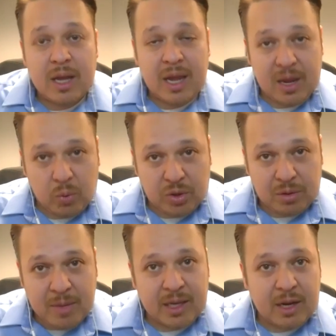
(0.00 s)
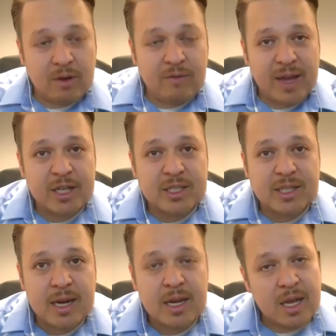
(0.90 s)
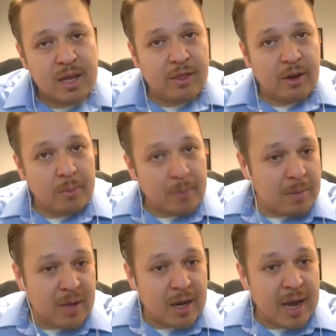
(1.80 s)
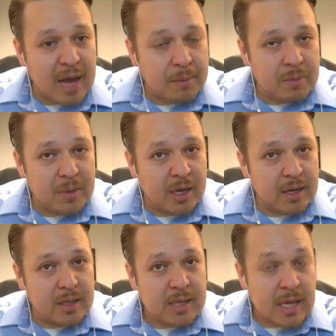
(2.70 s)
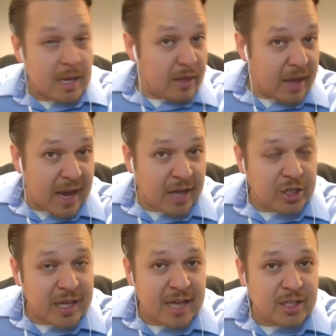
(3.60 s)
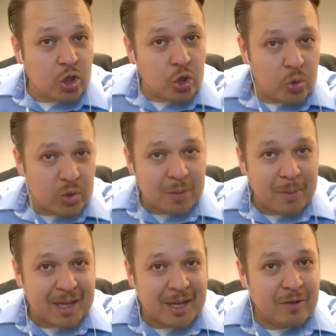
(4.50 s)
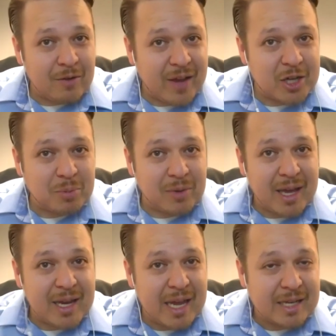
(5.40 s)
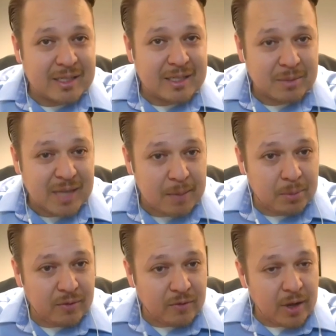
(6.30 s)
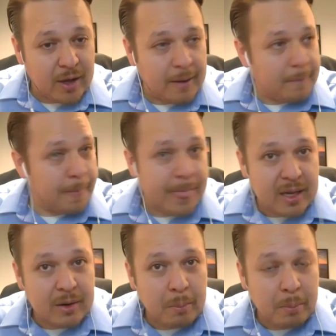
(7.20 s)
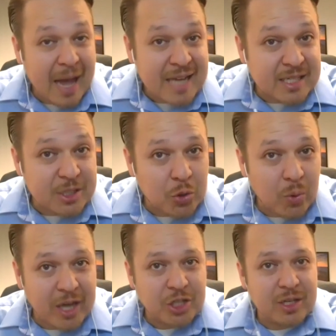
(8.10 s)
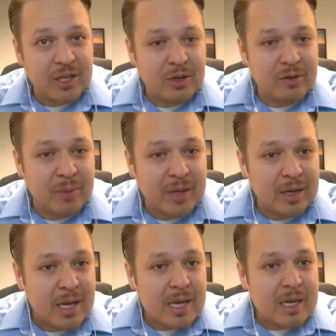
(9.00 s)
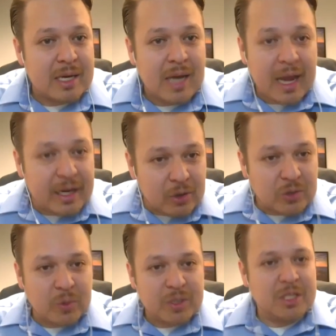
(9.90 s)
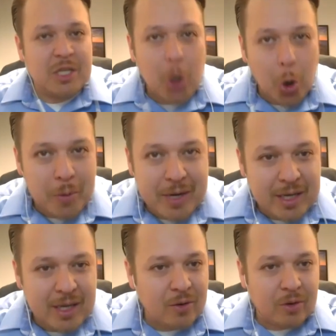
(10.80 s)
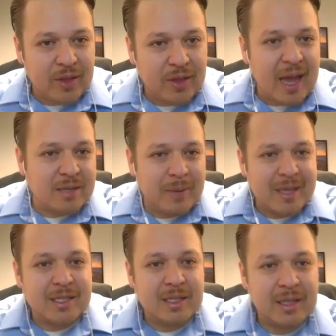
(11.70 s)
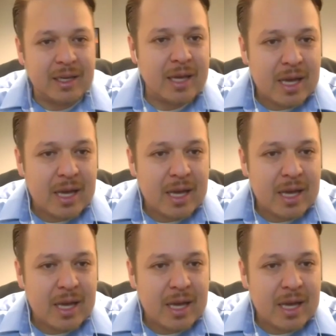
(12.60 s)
And with the Medicare Advantage side, they may be unhappy because they actually had to use their Medicare Advantage plan in some type of, um, you know, bad situation. They could have been diagnosed with C O P D, or they had to basically